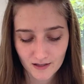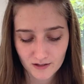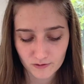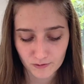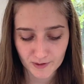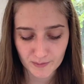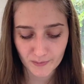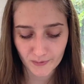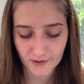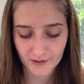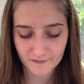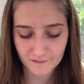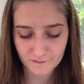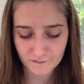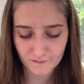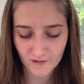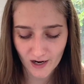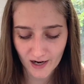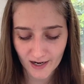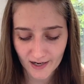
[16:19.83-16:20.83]

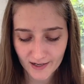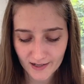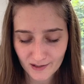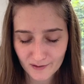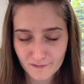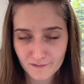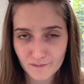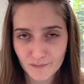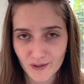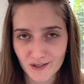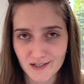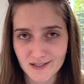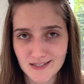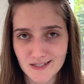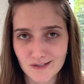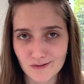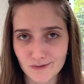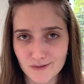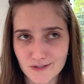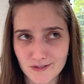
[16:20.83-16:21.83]
3.5, but
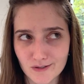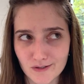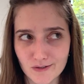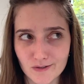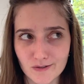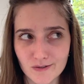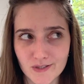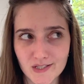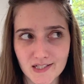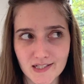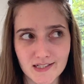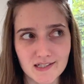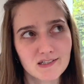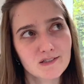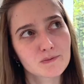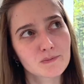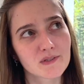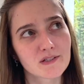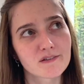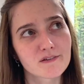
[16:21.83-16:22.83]
it's also
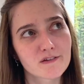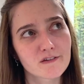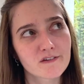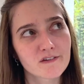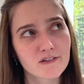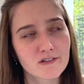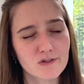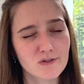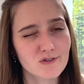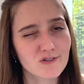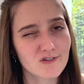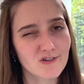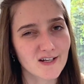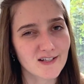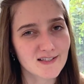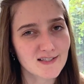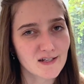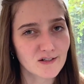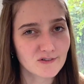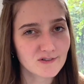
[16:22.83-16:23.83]
knit with 2
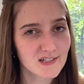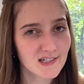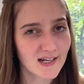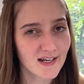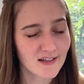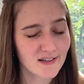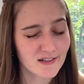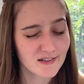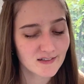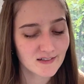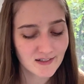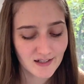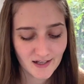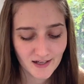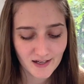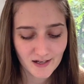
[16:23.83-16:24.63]
strands held together,